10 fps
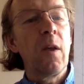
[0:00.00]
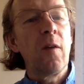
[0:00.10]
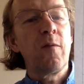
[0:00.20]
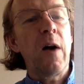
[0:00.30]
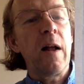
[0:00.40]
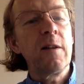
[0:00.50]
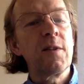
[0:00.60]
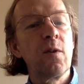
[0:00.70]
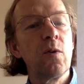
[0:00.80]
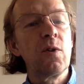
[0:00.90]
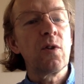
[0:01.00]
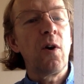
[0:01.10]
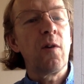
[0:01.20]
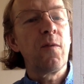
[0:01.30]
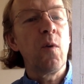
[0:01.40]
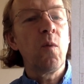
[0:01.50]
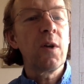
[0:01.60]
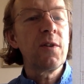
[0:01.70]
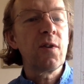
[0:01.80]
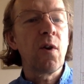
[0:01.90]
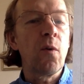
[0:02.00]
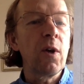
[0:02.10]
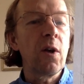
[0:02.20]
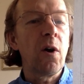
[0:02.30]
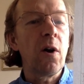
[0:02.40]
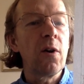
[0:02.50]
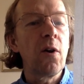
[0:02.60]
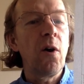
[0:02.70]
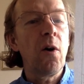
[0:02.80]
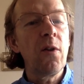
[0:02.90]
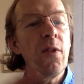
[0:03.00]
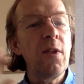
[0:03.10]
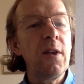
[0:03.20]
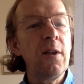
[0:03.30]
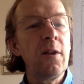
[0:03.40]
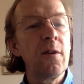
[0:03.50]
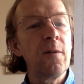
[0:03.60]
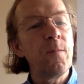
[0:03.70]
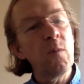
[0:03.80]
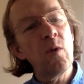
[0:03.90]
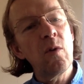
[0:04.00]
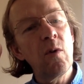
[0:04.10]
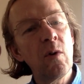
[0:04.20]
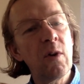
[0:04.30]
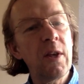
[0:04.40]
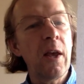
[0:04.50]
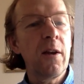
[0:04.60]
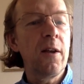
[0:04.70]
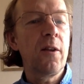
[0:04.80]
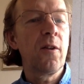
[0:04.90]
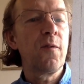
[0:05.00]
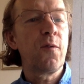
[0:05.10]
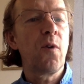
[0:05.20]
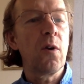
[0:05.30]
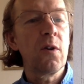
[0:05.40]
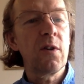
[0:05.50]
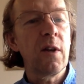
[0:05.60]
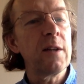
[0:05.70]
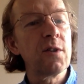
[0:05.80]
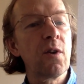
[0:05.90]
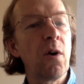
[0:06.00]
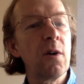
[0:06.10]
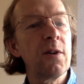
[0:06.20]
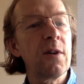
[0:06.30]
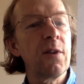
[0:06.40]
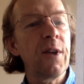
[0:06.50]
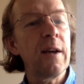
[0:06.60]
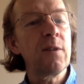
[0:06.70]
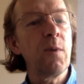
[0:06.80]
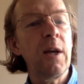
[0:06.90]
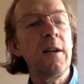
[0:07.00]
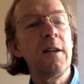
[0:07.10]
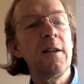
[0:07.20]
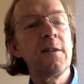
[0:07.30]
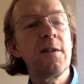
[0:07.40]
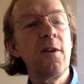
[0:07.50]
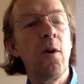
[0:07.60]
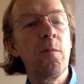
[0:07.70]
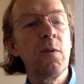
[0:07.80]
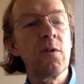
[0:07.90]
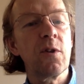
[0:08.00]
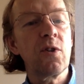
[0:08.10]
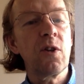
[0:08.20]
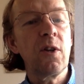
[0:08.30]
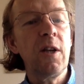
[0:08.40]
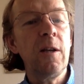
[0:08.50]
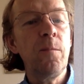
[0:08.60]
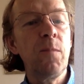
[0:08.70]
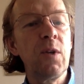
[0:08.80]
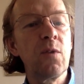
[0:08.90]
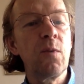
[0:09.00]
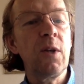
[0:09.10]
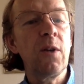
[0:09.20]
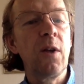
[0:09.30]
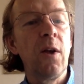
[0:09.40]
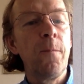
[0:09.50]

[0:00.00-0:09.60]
falsehood of what is going on the hygienical front, let's call it that way, is the opposition in between